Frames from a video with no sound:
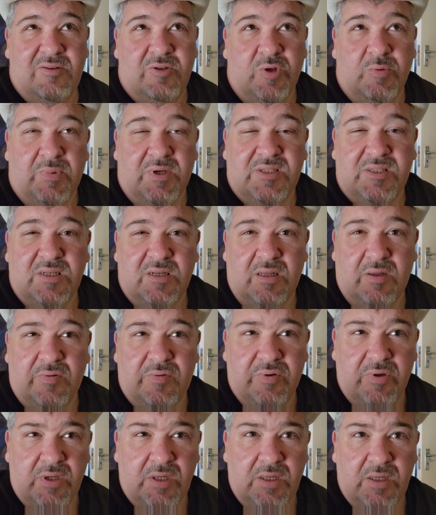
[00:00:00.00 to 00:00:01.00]
do
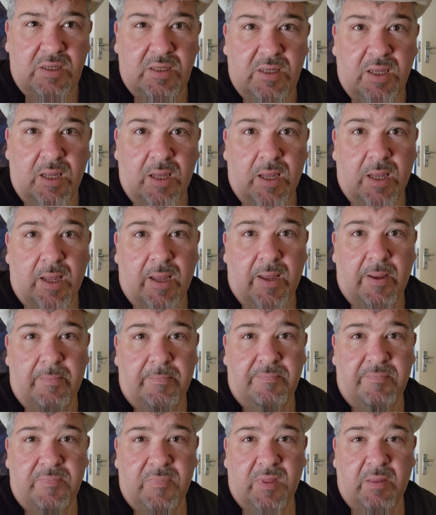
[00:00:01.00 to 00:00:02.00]
myself.
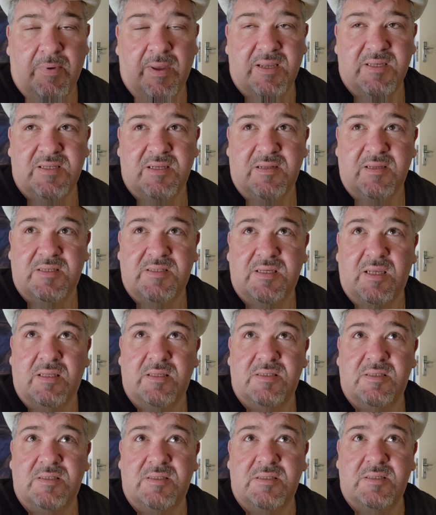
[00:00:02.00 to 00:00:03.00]
That makes any
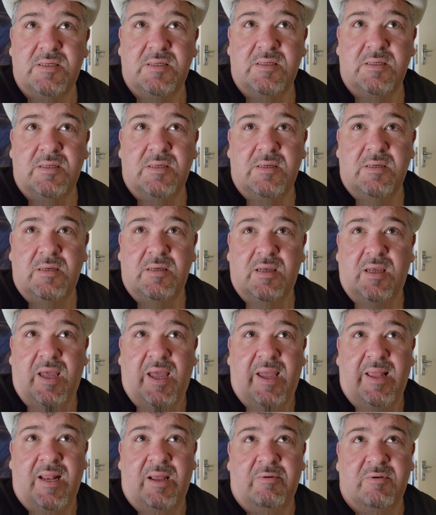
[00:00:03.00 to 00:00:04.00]
sense.
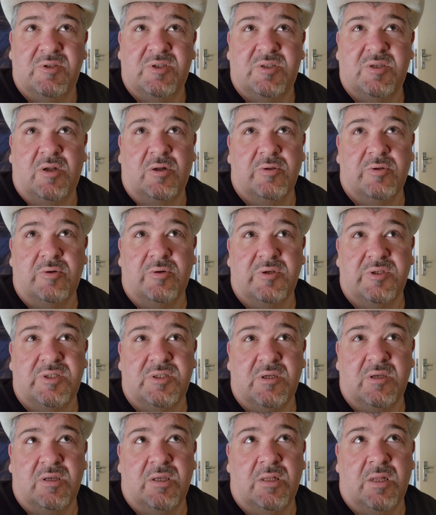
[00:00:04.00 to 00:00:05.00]
And I was told
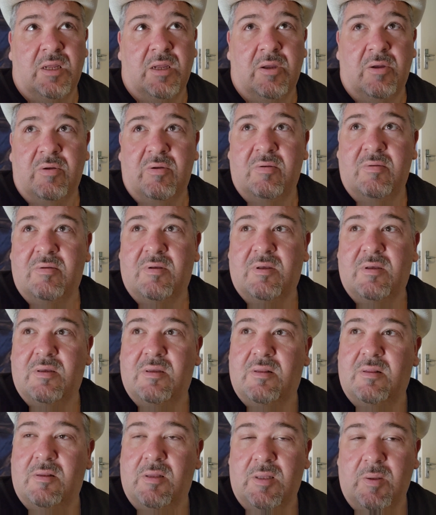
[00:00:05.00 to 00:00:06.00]
also,
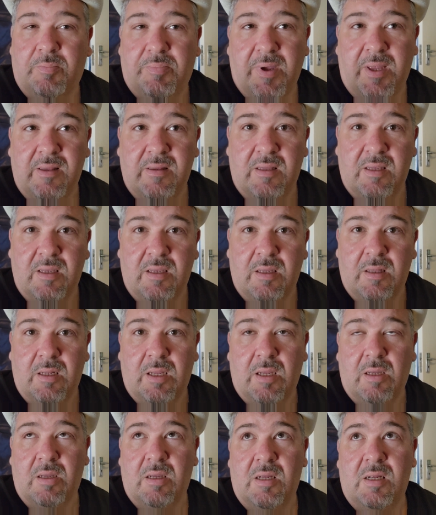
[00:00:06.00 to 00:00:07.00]
depending,
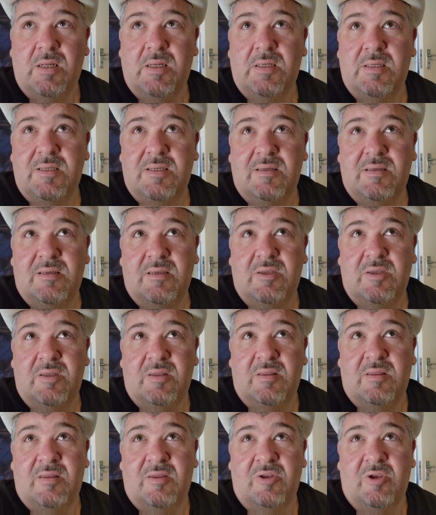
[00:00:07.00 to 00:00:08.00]

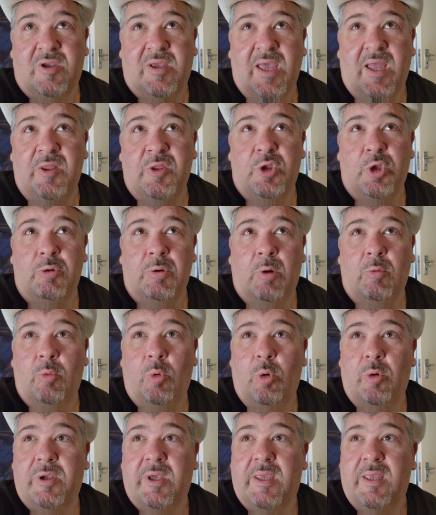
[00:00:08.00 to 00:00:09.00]
you can do a
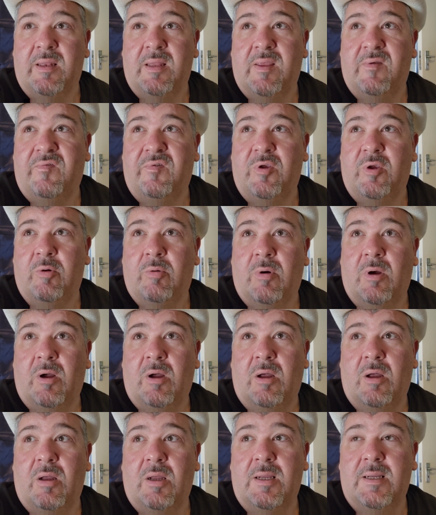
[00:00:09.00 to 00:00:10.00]
walk-in if you
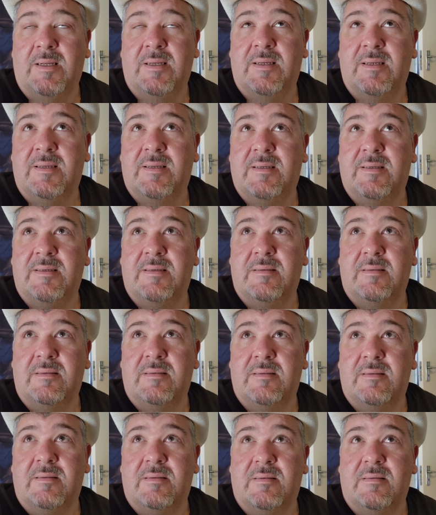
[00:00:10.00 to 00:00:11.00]
are
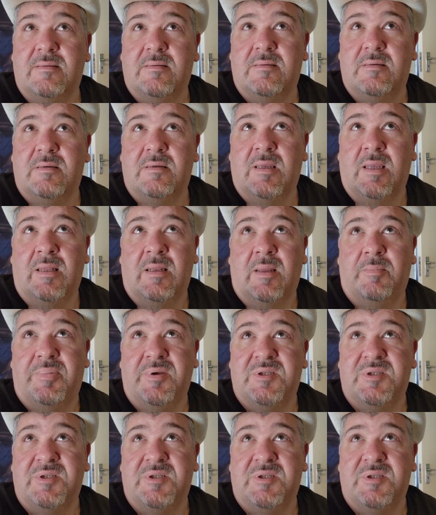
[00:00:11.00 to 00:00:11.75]
in a